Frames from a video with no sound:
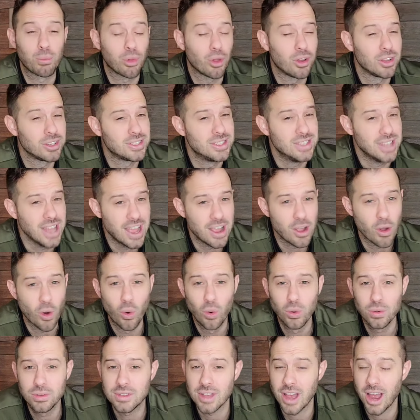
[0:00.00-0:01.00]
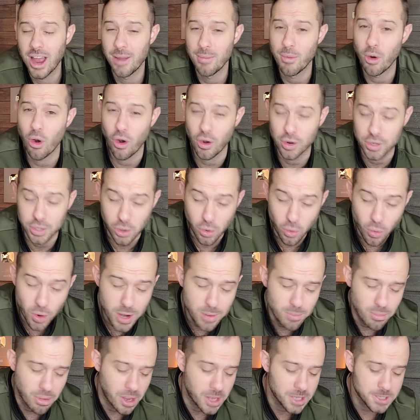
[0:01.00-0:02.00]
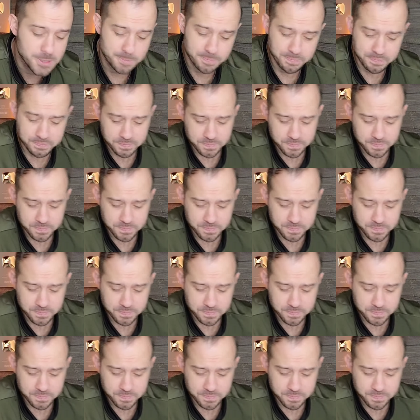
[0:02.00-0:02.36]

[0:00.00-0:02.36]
plus day hold time on Coinbase,